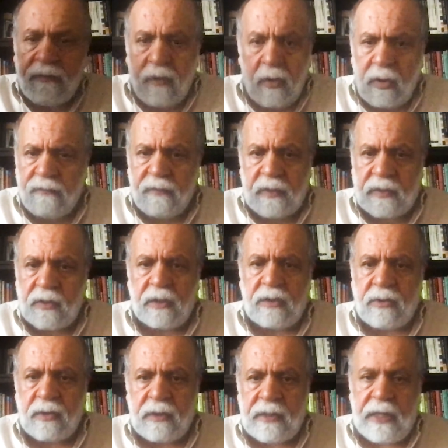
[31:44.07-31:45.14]
of all of these
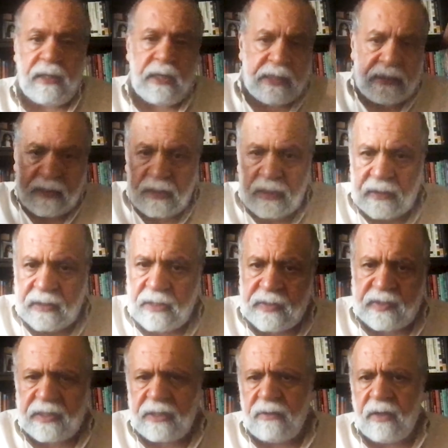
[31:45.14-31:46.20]
countries, as it did in
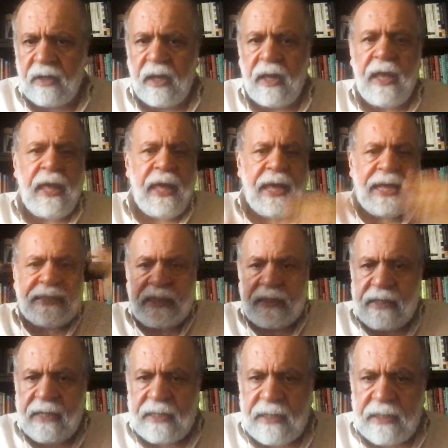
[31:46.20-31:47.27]
Syria, as
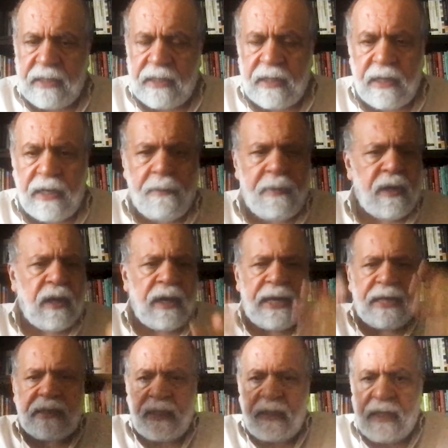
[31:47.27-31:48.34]
it did in Lebanon,
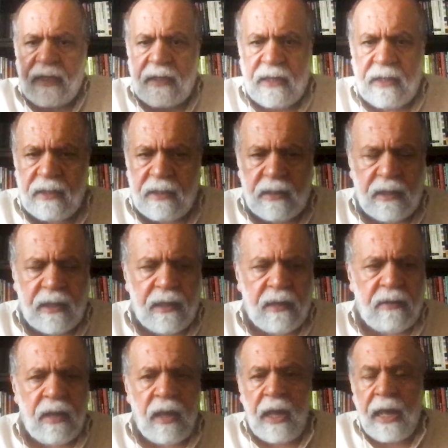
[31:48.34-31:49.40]
as it did in...
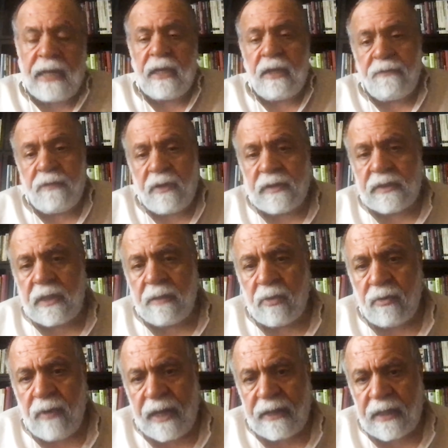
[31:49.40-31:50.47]
and if there is
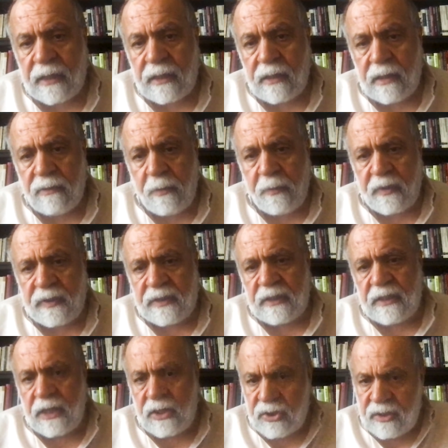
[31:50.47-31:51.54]
democratic
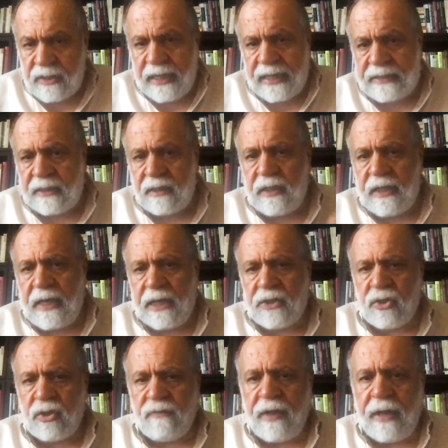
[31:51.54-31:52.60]
representation, as in the
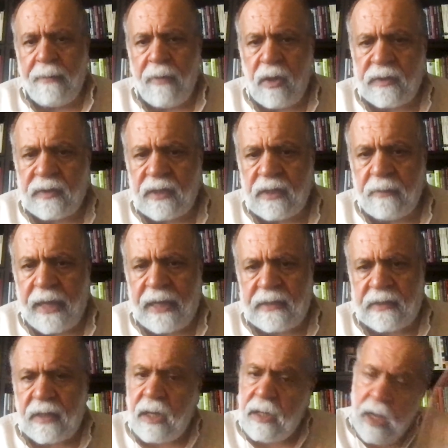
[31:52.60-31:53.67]
election of Hamas in
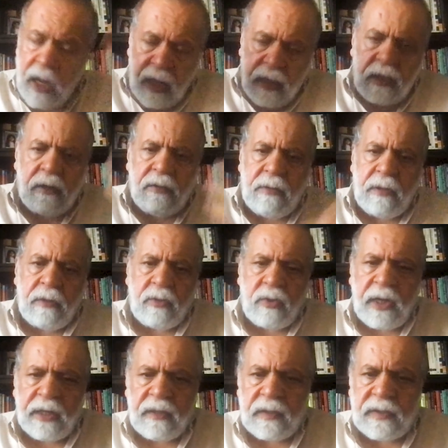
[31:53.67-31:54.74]
Palestine, the
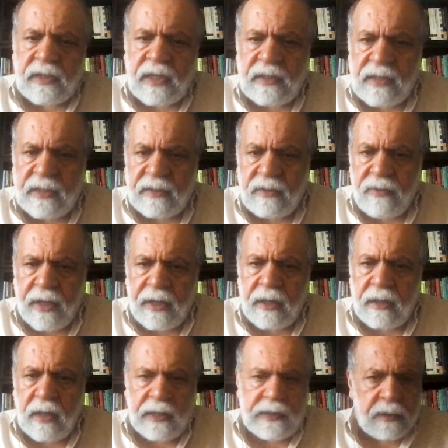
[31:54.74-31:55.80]
United States doesn't
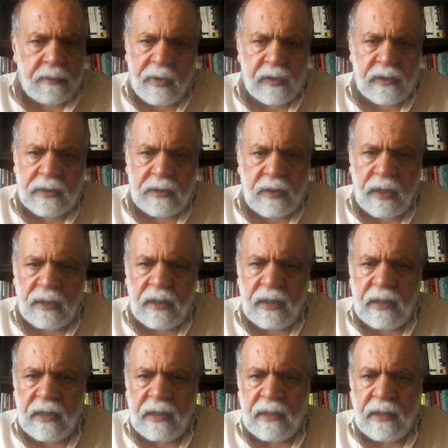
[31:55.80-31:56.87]
recognize it because it's not
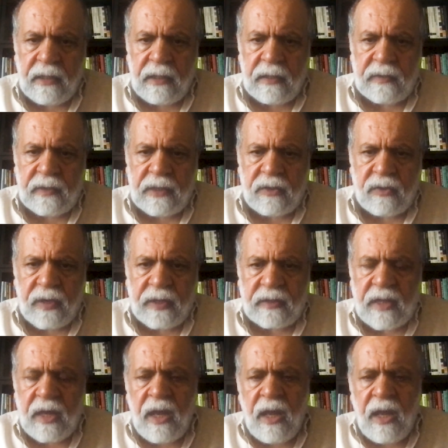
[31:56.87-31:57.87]
in its interest.